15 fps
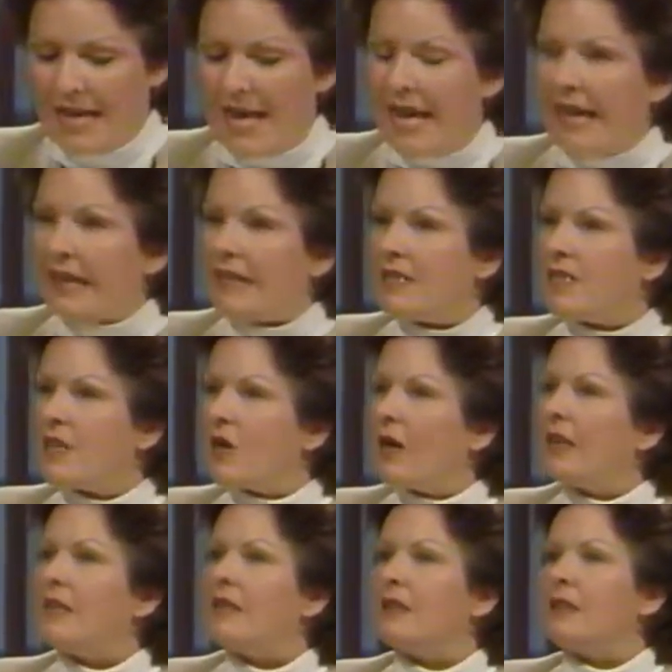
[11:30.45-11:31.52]
Is there
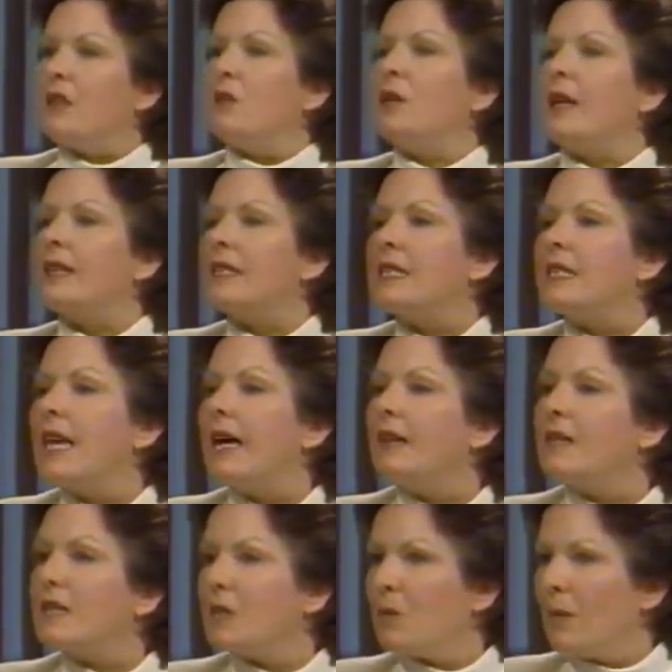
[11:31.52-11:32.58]
anything that you'd like to tell us
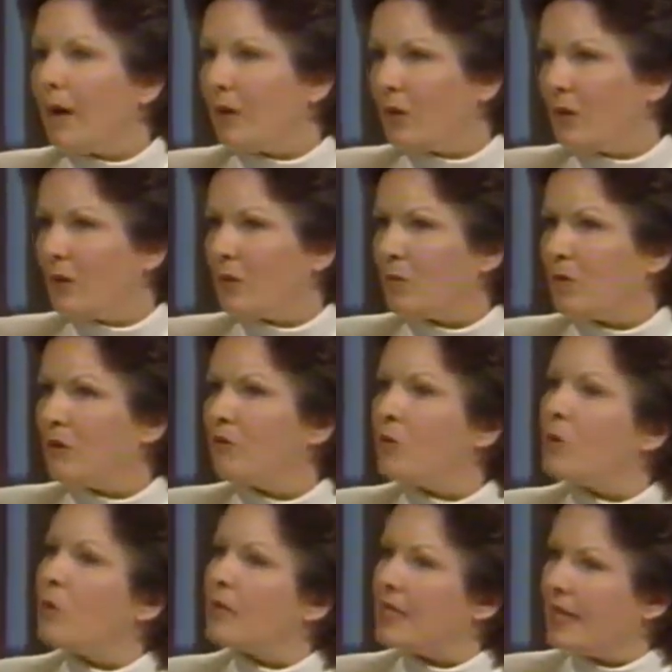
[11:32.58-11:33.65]
about her before we
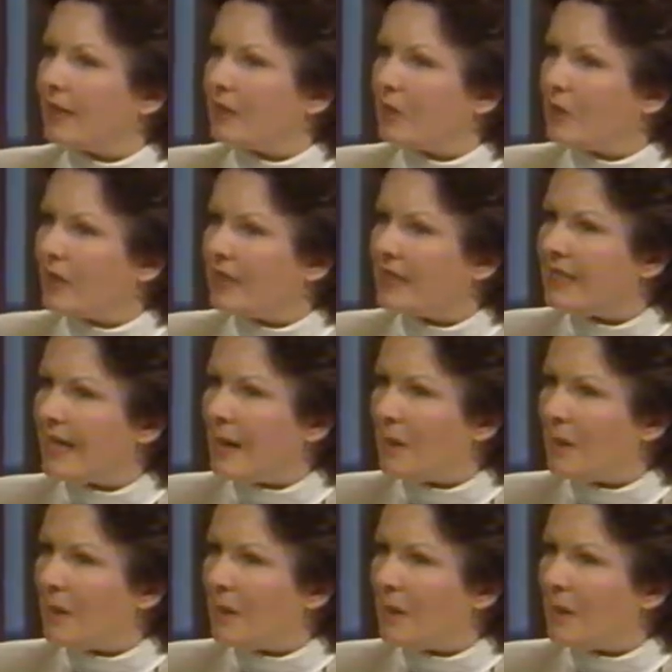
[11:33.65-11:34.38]
take a look at the tape?